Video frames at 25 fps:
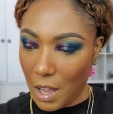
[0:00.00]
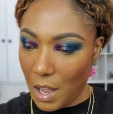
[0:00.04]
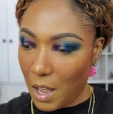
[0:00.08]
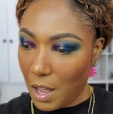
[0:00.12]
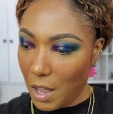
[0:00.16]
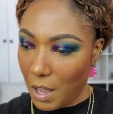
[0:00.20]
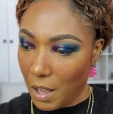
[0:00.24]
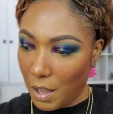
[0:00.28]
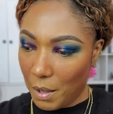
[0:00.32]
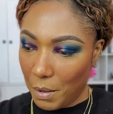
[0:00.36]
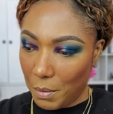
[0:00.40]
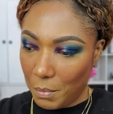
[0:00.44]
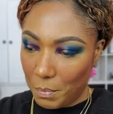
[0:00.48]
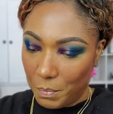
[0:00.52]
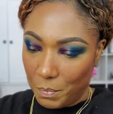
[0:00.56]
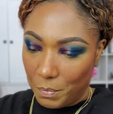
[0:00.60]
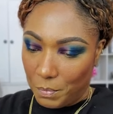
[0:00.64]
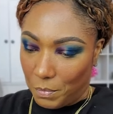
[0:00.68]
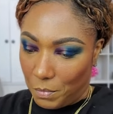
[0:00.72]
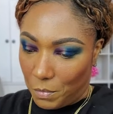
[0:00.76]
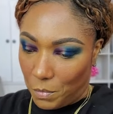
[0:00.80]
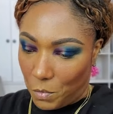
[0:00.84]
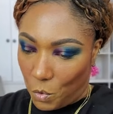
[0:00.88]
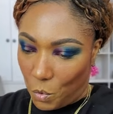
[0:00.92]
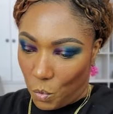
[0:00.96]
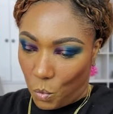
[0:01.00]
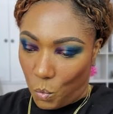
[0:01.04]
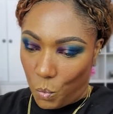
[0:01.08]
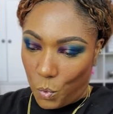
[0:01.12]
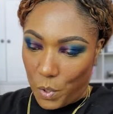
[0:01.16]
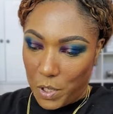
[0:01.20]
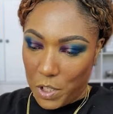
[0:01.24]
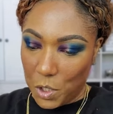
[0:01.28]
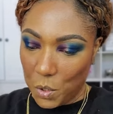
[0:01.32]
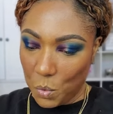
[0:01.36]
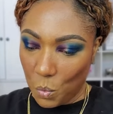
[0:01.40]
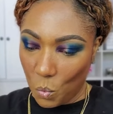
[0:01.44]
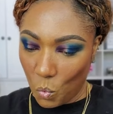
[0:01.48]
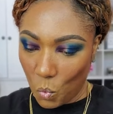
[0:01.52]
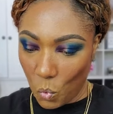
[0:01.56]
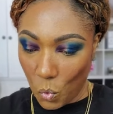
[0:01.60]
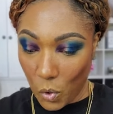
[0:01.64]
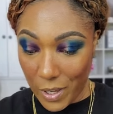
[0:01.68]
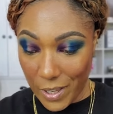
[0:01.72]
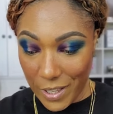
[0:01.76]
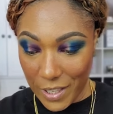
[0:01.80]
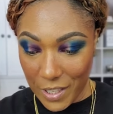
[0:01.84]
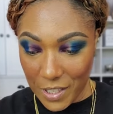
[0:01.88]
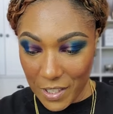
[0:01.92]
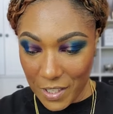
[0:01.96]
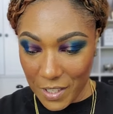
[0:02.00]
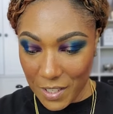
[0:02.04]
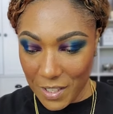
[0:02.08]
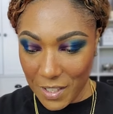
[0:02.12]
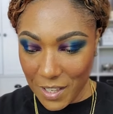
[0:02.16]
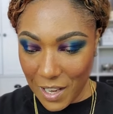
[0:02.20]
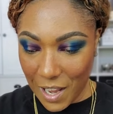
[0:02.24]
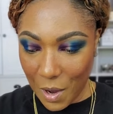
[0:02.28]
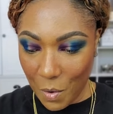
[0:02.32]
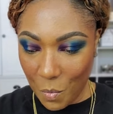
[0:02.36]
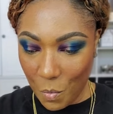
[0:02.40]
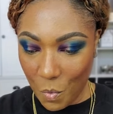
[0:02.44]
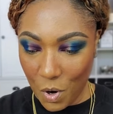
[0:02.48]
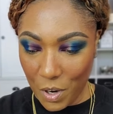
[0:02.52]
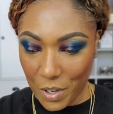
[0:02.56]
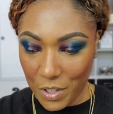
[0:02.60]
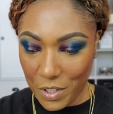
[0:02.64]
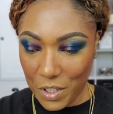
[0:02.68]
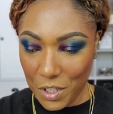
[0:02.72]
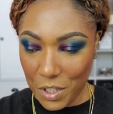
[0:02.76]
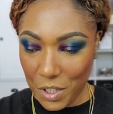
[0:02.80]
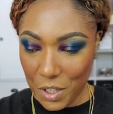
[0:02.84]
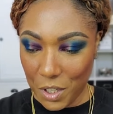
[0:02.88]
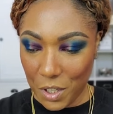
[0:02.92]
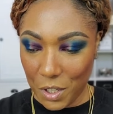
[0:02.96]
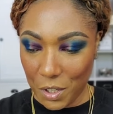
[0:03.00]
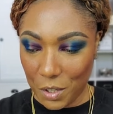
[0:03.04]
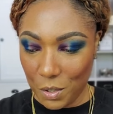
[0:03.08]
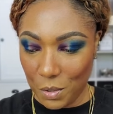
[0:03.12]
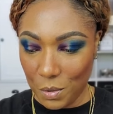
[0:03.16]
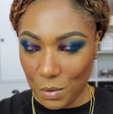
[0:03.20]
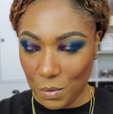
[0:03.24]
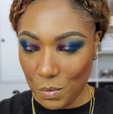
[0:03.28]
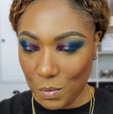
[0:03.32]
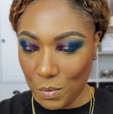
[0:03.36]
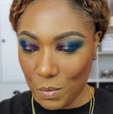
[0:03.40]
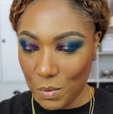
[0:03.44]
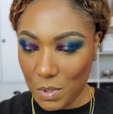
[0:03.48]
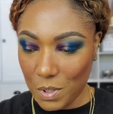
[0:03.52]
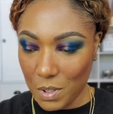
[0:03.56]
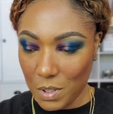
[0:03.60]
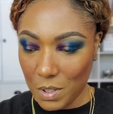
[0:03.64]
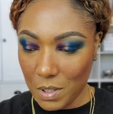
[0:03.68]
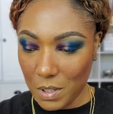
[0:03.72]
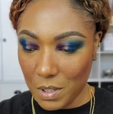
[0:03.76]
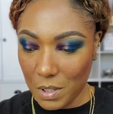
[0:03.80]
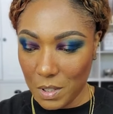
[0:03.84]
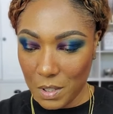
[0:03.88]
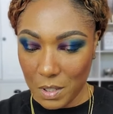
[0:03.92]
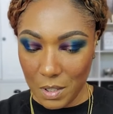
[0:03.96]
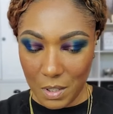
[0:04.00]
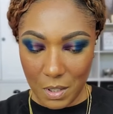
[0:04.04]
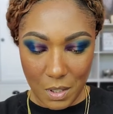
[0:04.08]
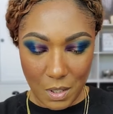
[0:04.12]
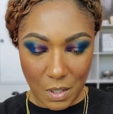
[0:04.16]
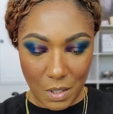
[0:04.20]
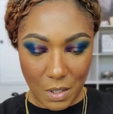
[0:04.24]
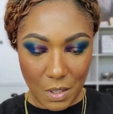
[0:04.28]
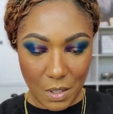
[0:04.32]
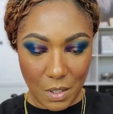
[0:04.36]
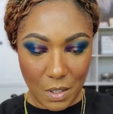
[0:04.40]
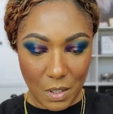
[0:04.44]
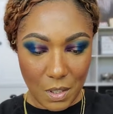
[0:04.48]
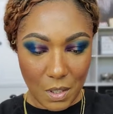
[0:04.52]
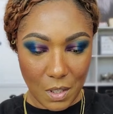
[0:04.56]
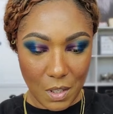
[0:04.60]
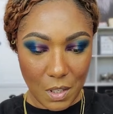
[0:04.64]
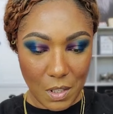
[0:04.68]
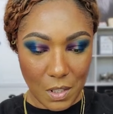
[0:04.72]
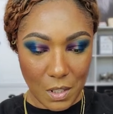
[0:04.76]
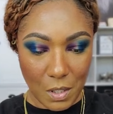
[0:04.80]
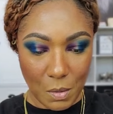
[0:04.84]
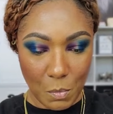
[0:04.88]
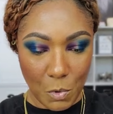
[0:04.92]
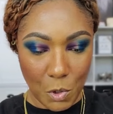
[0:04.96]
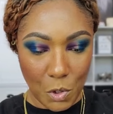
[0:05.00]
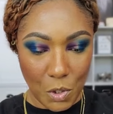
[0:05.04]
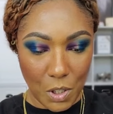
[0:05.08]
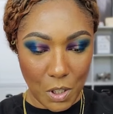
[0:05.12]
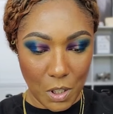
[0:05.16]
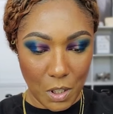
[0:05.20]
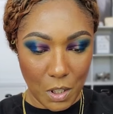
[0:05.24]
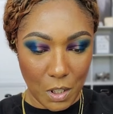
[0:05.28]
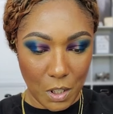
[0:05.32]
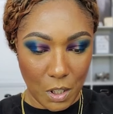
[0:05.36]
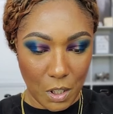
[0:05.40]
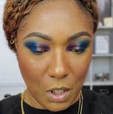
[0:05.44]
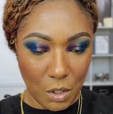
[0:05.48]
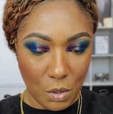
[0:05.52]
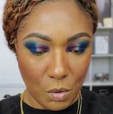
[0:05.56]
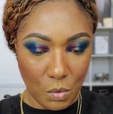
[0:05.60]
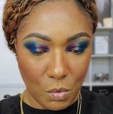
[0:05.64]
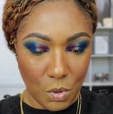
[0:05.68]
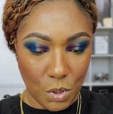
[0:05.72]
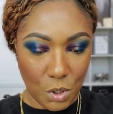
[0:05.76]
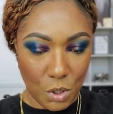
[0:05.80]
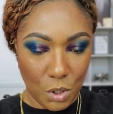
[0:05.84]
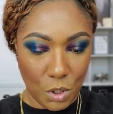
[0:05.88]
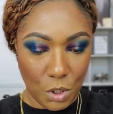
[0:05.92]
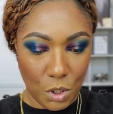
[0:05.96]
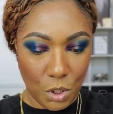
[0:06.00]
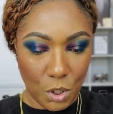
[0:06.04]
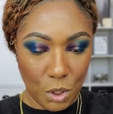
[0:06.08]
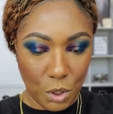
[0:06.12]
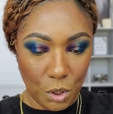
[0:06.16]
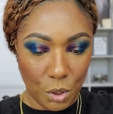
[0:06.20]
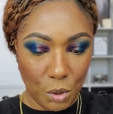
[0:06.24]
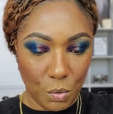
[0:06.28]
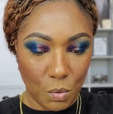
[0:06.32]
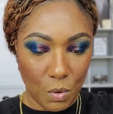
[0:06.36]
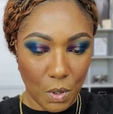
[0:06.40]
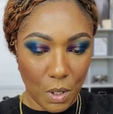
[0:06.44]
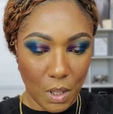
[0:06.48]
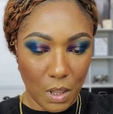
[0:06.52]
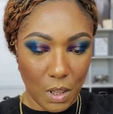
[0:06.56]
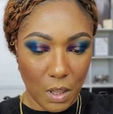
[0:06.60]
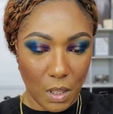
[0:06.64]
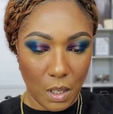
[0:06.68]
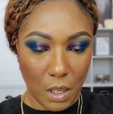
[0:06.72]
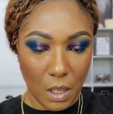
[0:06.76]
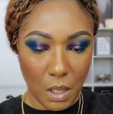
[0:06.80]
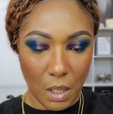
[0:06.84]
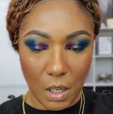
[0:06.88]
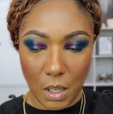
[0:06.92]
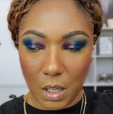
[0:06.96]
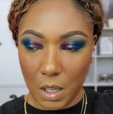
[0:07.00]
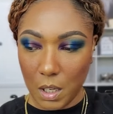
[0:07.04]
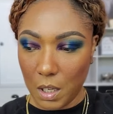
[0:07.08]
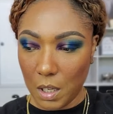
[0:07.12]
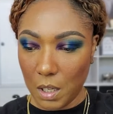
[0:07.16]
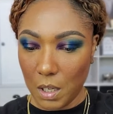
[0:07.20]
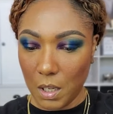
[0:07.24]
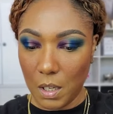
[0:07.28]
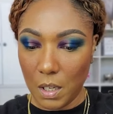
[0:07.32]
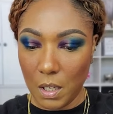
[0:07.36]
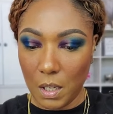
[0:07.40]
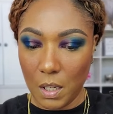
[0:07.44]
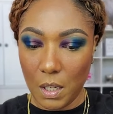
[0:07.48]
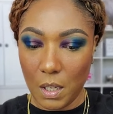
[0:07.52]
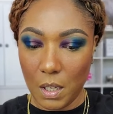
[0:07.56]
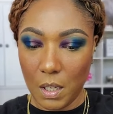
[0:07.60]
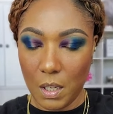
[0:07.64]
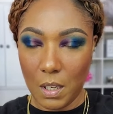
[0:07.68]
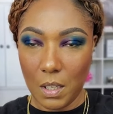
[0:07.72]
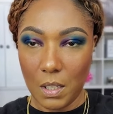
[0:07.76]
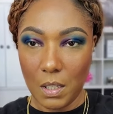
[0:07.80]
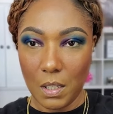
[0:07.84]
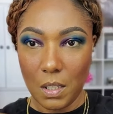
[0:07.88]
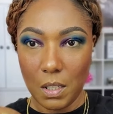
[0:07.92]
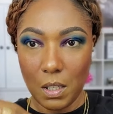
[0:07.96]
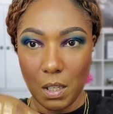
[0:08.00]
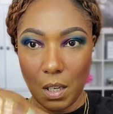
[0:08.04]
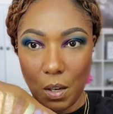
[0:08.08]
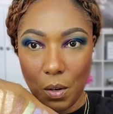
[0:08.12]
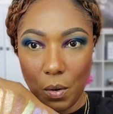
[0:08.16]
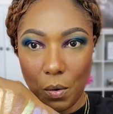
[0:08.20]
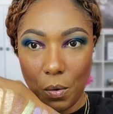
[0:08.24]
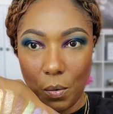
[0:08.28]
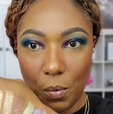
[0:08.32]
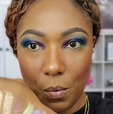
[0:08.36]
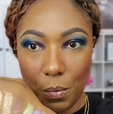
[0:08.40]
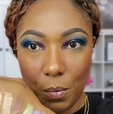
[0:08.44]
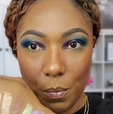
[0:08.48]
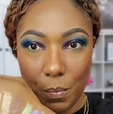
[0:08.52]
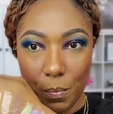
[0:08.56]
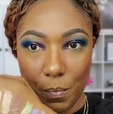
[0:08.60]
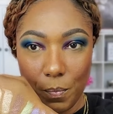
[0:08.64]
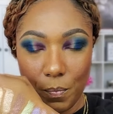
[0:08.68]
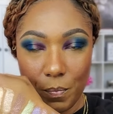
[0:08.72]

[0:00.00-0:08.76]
um, which ones I want to use. Because I'm only going to use two, I think. So